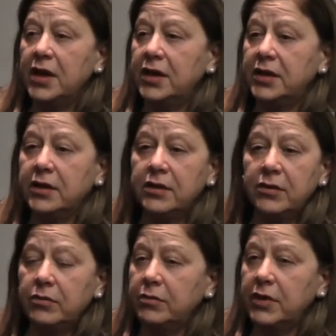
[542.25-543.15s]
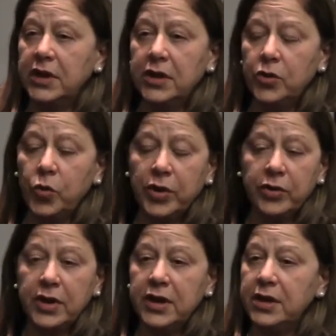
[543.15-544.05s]
It's an
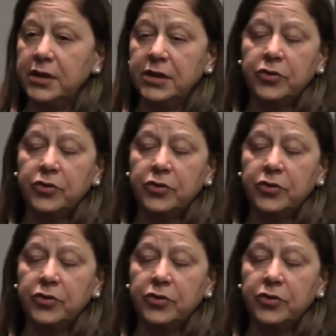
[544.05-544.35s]
inquiry,